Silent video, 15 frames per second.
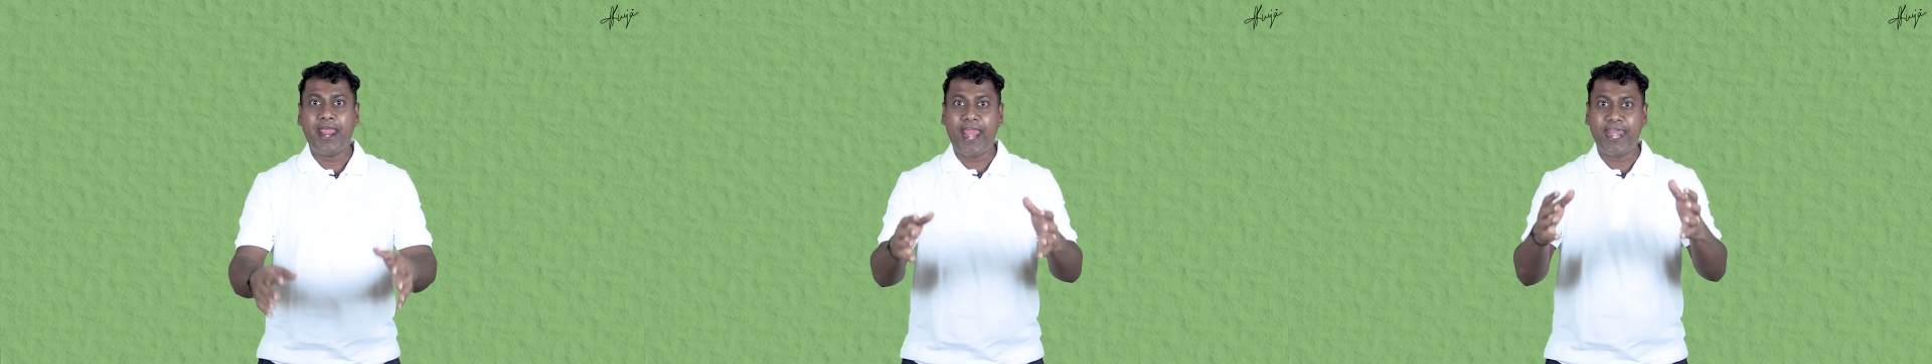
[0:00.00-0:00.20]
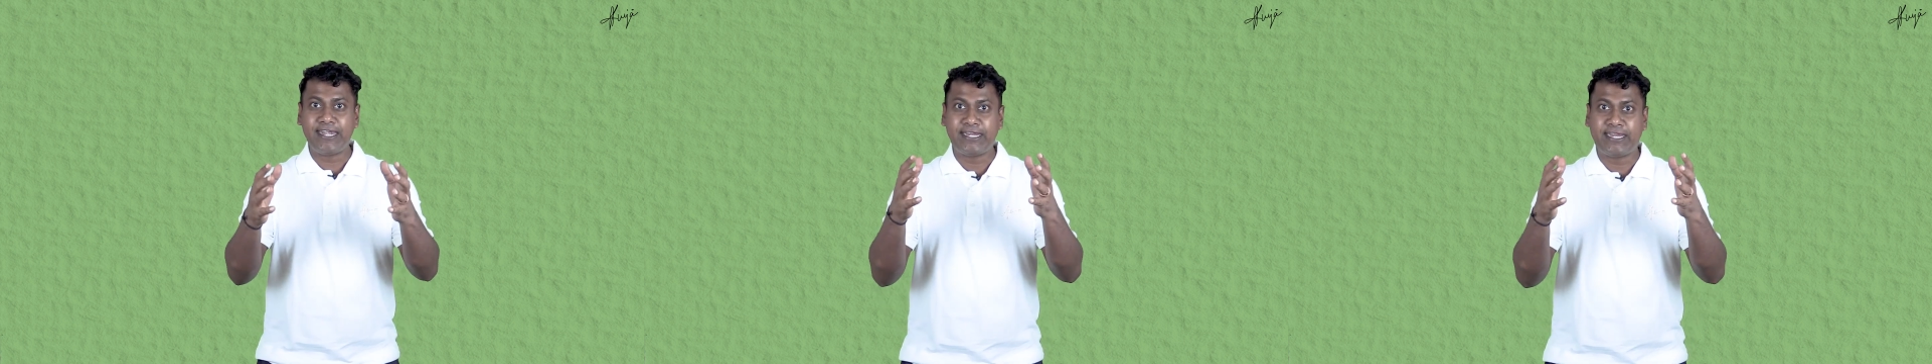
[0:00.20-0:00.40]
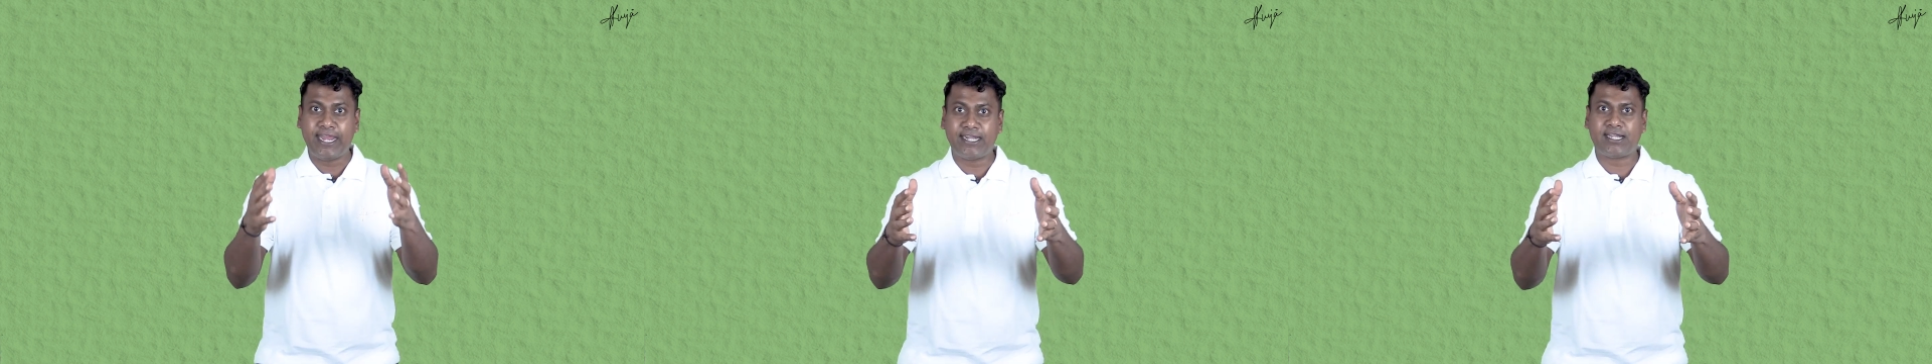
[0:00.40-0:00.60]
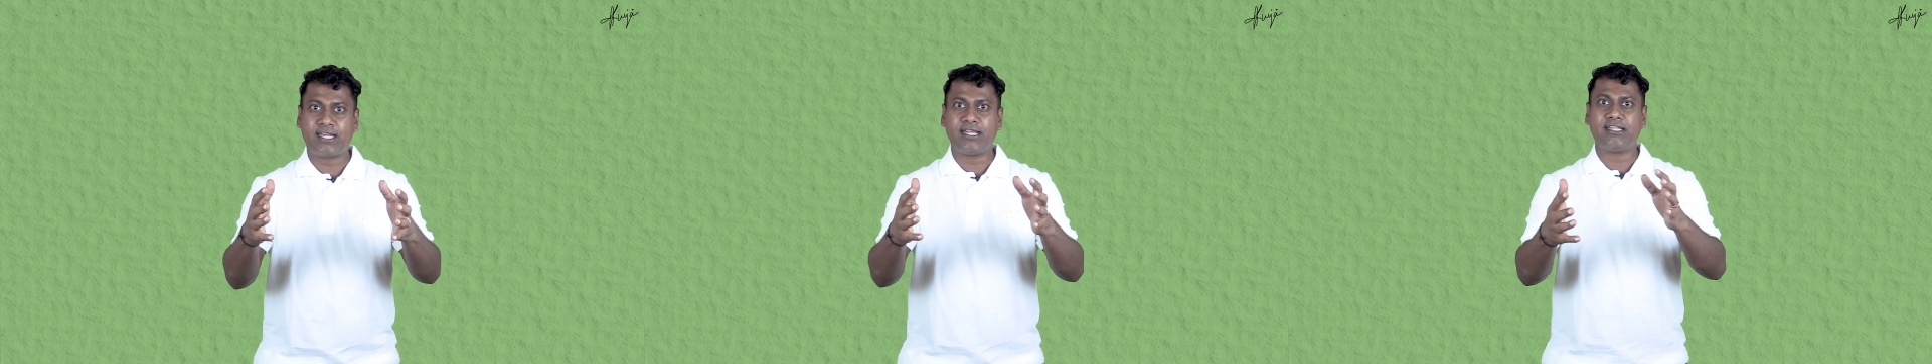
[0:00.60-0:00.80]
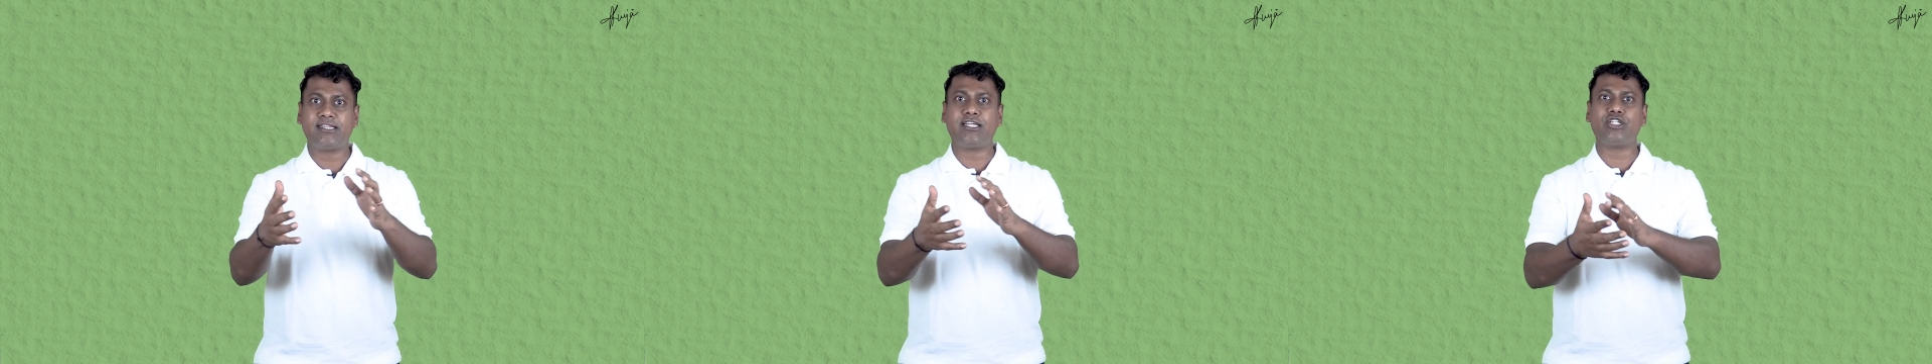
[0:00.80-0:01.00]
and get
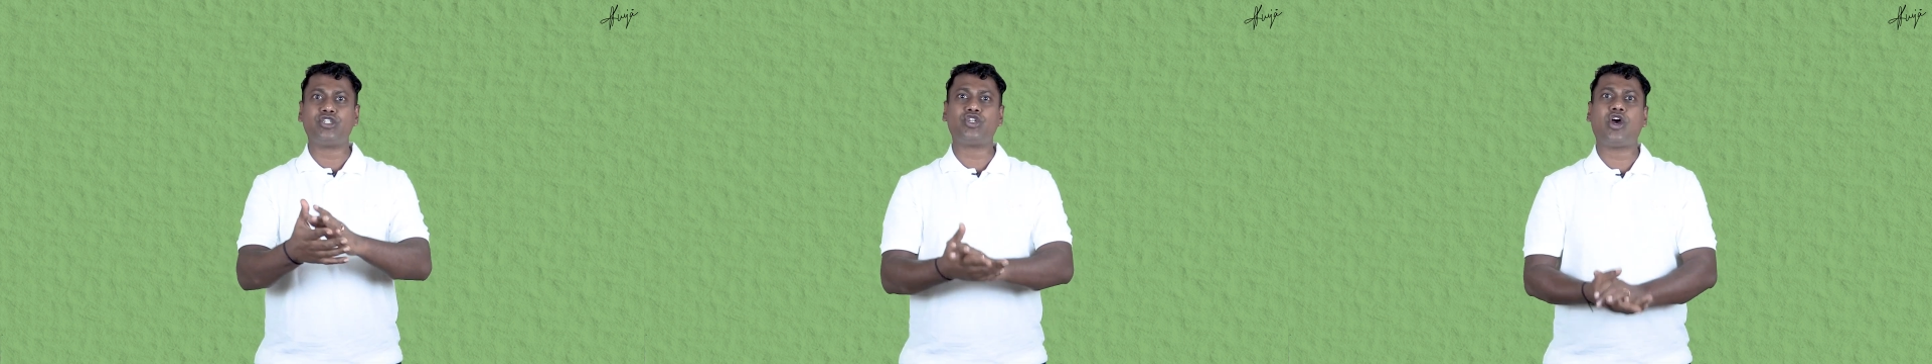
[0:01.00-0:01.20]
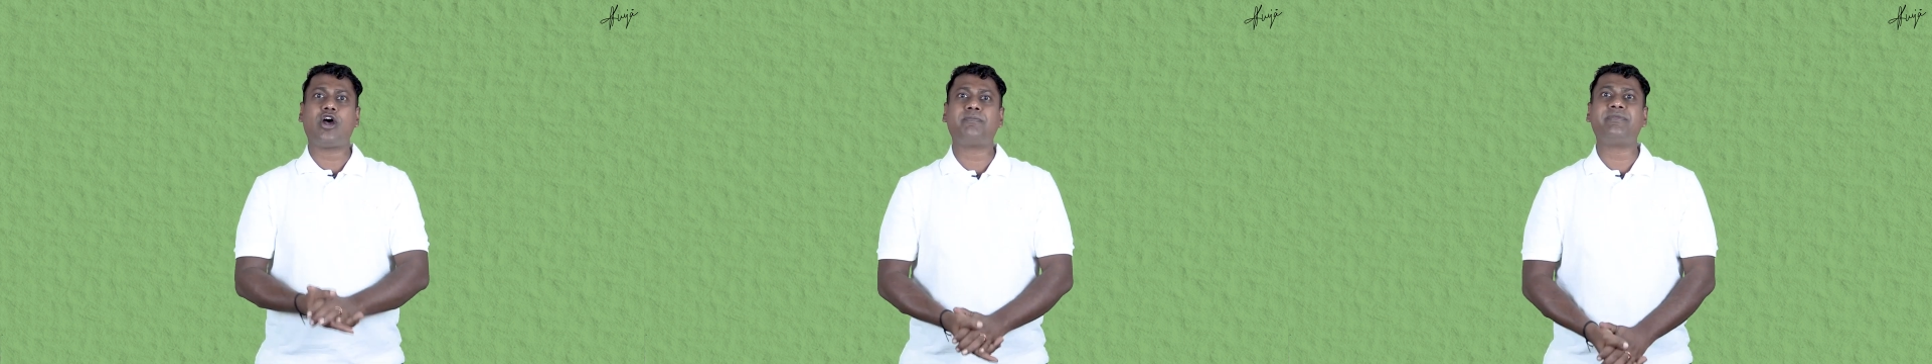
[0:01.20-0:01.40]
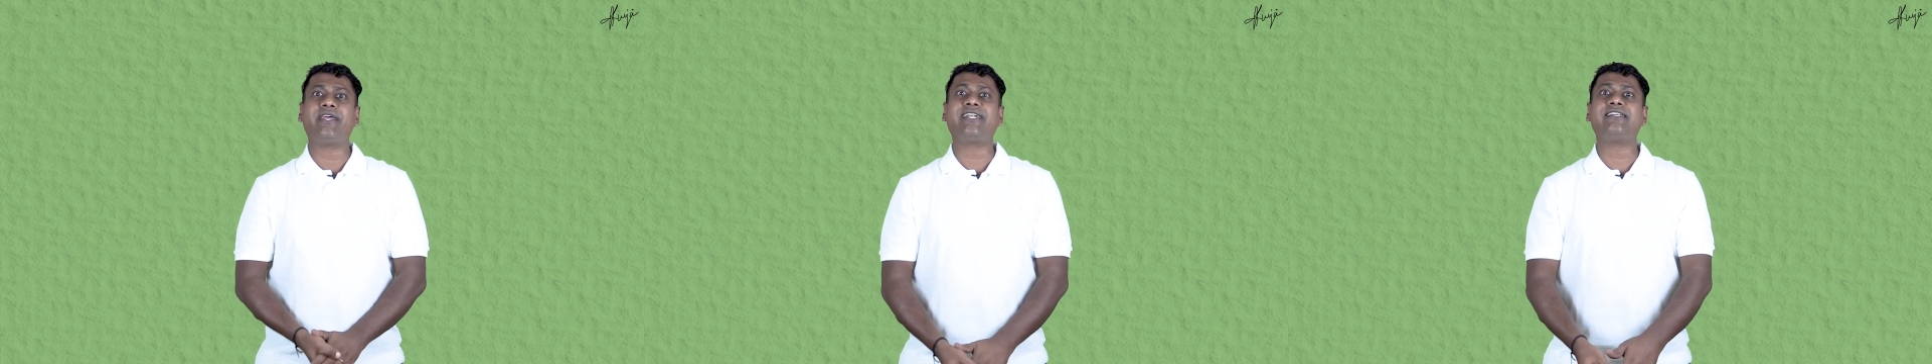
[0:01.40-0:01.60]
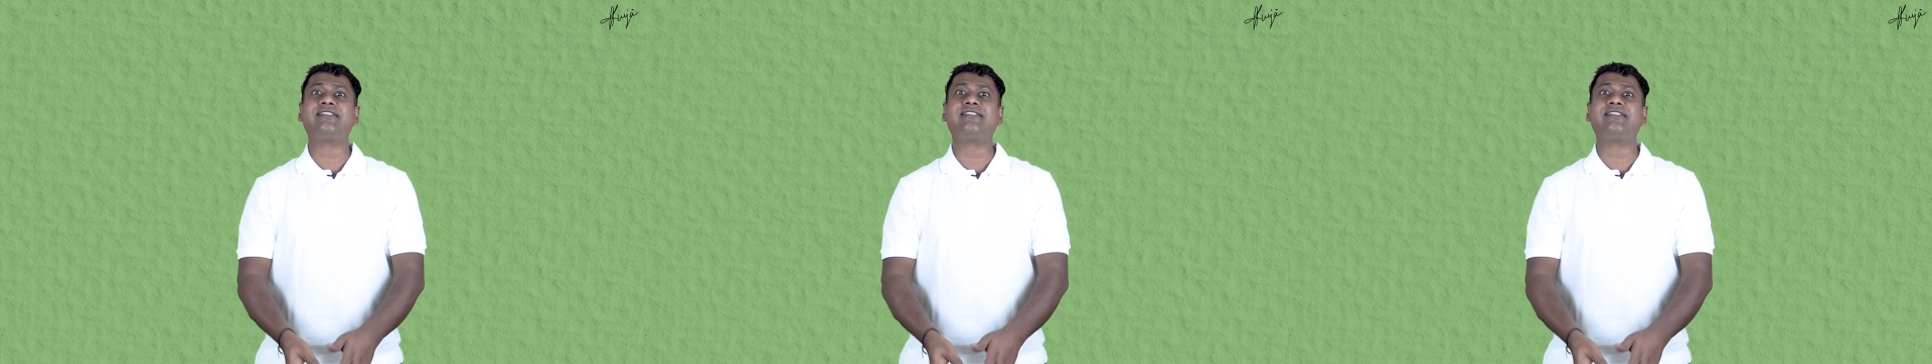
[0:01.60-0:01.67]
the job that